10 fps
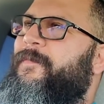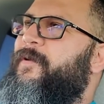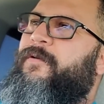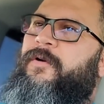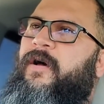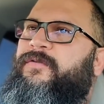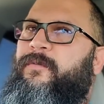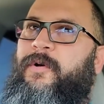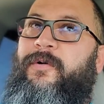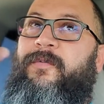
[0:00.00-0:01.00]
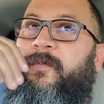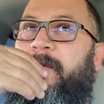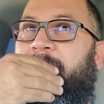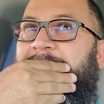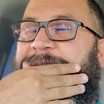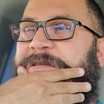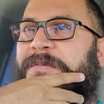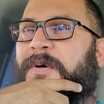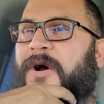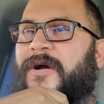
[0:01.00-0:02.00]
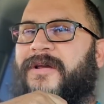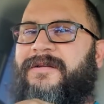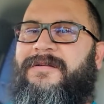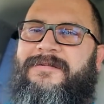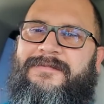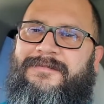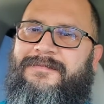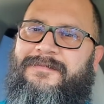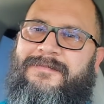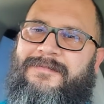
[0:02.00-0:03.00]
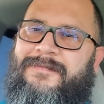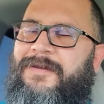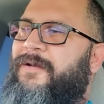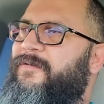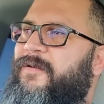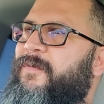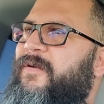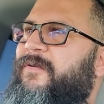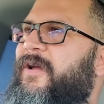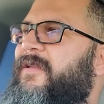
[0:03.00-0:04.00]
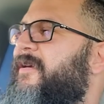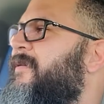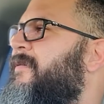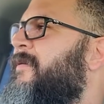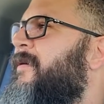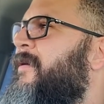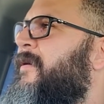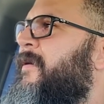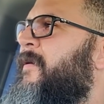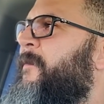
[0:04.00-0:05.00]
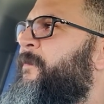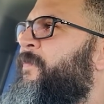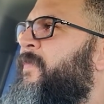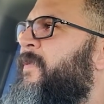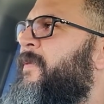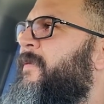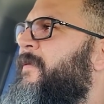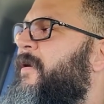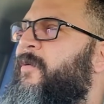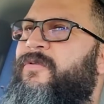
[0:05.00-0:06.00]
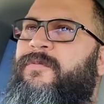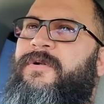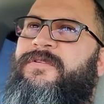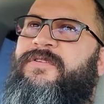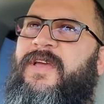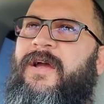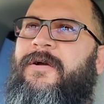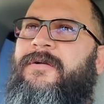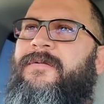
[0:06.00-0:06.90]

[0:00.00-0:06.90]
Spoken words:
crossed the road and went back to the park and did whatever I did. I wasn't really scared.